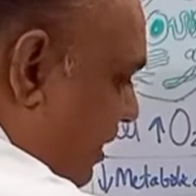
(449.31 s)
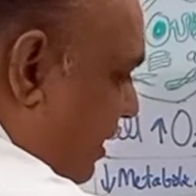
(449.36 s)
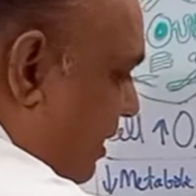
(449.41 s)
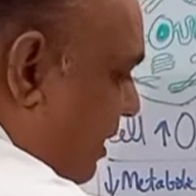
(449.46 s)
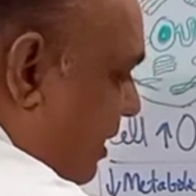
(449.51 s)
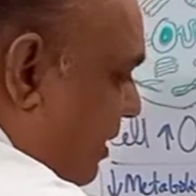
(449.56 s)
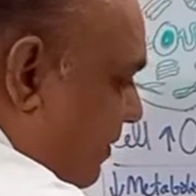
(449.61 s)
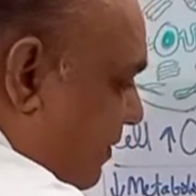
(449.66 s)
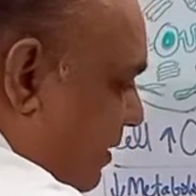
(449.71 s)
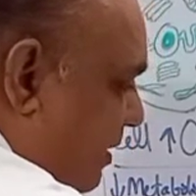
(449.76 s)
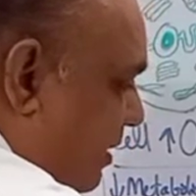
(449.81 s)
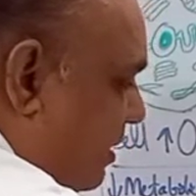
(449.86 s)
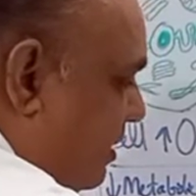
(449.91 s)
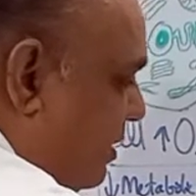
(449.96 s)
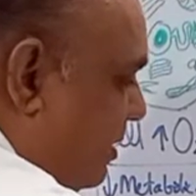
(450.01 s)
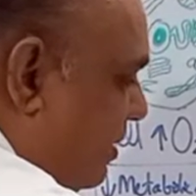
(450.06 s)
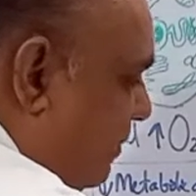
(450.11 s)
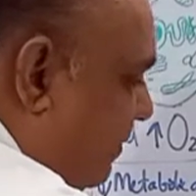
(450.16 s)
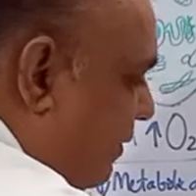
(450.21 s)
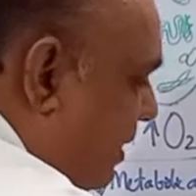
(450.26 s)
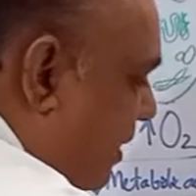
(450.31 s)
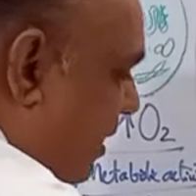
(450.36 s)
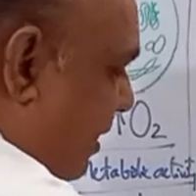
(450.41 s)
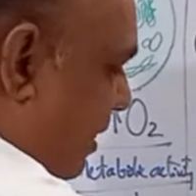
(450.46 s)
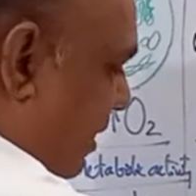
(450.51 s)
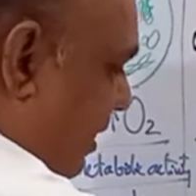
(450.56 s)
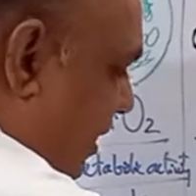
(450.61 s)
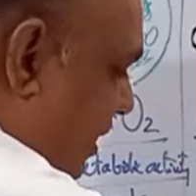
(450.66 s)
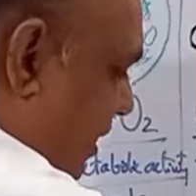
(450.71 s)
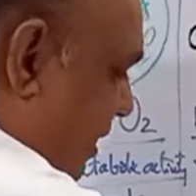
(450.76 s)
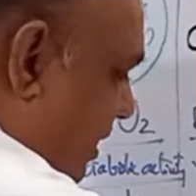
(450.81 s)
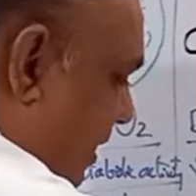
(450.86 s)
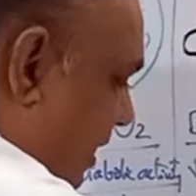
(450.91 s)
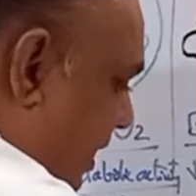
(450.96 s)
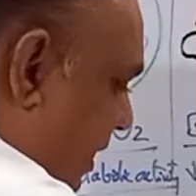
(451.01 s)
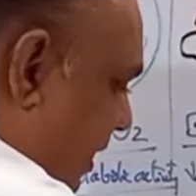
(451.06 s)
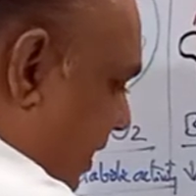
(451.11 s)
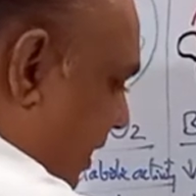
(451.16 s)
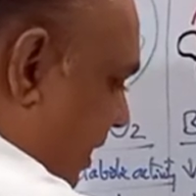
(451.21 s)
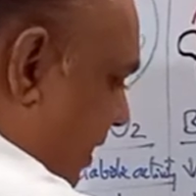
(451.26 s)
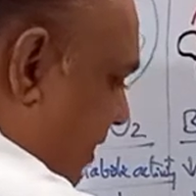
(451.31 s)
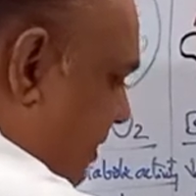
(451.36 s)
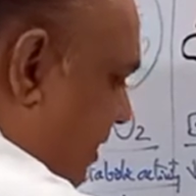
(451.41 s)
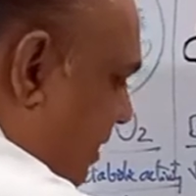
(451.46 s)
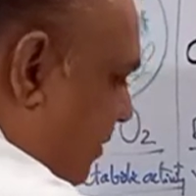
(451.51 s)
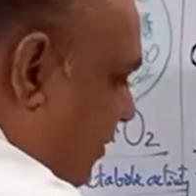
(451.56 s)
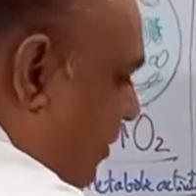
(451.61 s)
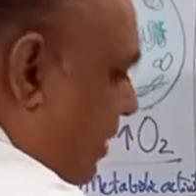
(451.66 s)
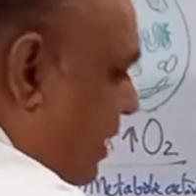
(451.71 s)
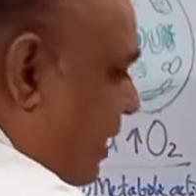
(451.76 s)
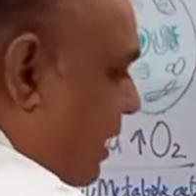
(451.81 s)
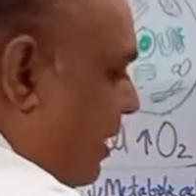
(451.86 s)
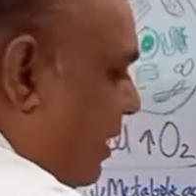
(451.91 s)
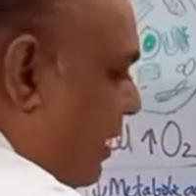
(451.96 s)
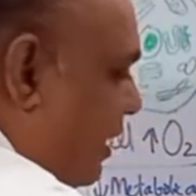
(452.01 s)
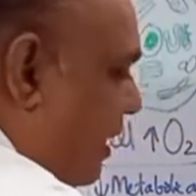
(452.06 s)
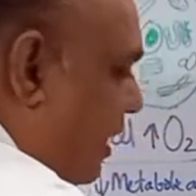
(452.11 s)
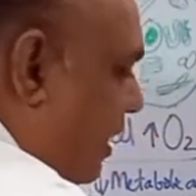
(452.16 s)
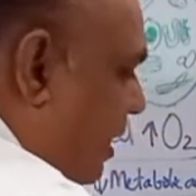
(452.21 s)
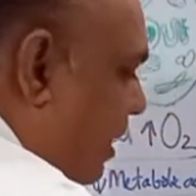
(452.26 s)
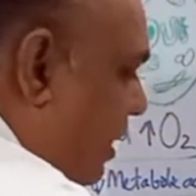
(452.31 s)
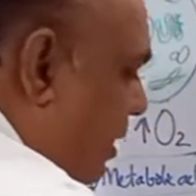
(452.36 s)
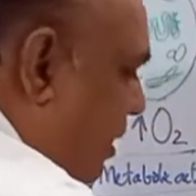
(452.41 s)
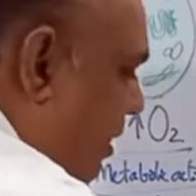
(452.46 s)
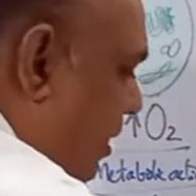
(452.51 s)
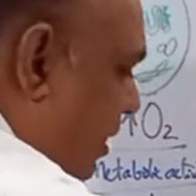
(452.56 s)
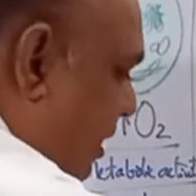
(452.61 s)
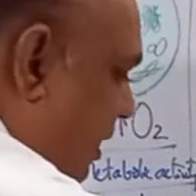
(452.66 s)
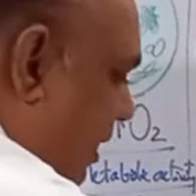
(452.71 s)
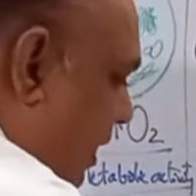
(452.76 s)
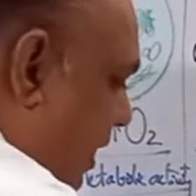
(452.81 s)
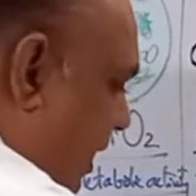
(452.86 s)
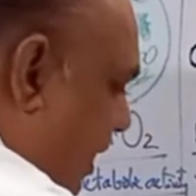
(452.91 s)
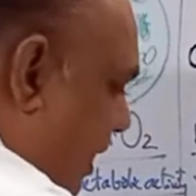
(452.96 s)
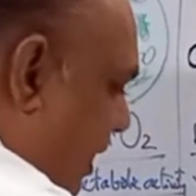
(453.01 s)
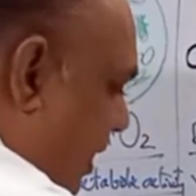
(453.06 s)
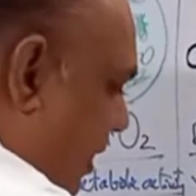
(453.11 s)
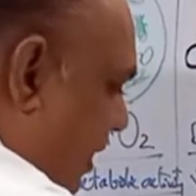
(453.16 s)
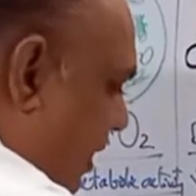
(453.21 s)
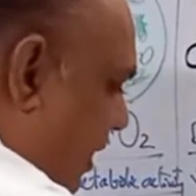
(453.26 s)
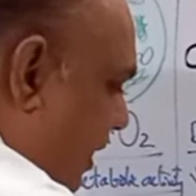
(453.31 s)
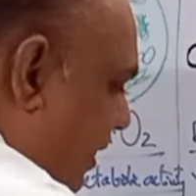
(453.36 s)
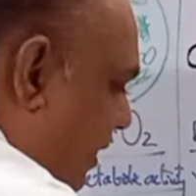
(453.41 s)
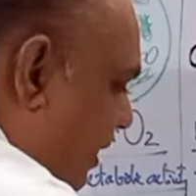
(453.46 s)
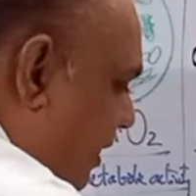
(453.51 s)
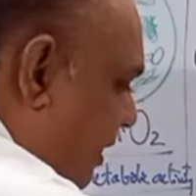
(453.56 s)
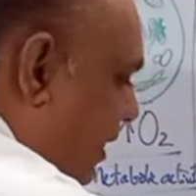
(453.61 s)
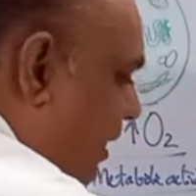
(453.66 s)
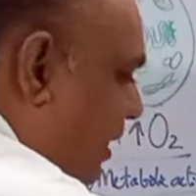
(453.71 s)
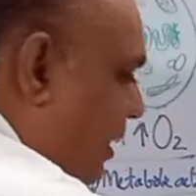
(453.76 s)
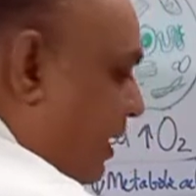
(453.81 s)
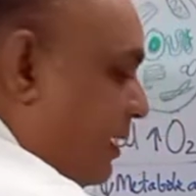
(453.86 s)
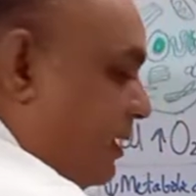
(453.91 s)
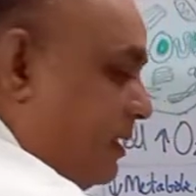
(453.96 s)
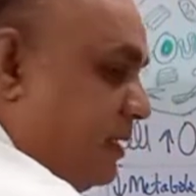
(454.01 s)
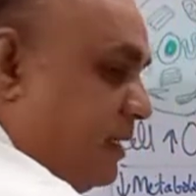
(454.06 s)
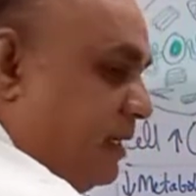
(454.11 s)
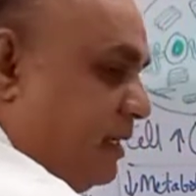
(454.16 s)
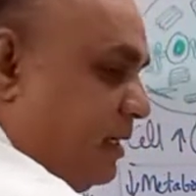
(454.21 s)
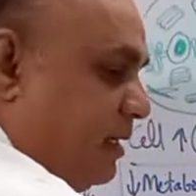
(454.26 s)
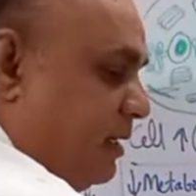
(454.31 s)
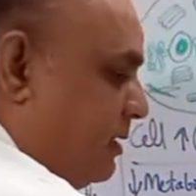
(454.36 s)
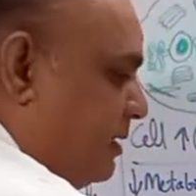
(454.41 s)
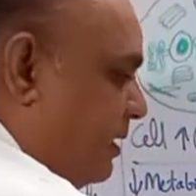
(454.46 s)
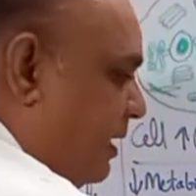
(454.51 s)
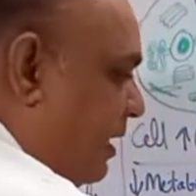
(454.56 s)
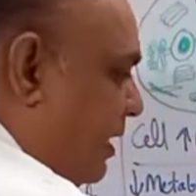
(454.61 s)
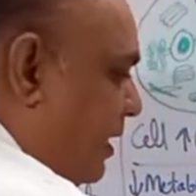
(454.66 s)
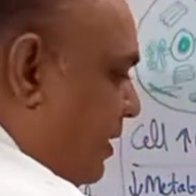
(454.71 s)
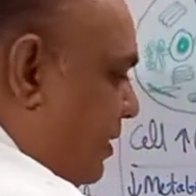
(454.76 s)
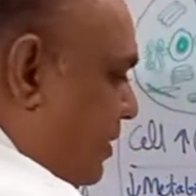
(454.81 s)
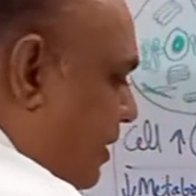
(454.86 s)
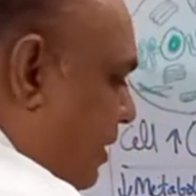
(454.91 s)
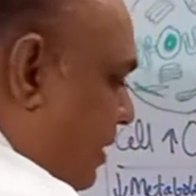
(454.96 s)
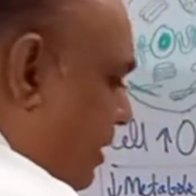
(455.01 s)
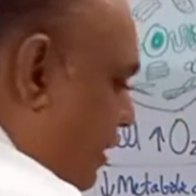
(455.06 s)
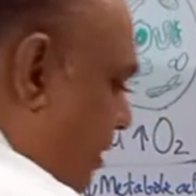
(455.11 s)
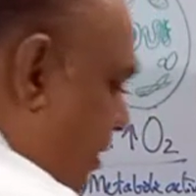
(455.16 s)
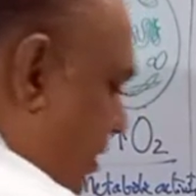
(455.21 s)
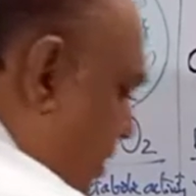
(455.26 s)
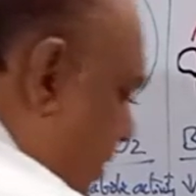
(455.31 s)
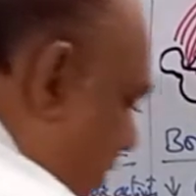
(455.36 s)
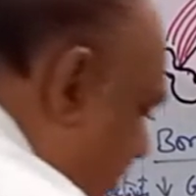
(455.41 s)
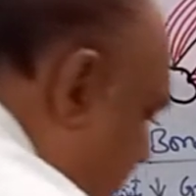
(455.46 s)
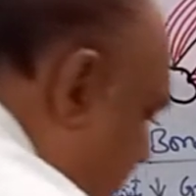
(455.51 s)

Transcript: levels will decrease the motility and it will decrease the secretion,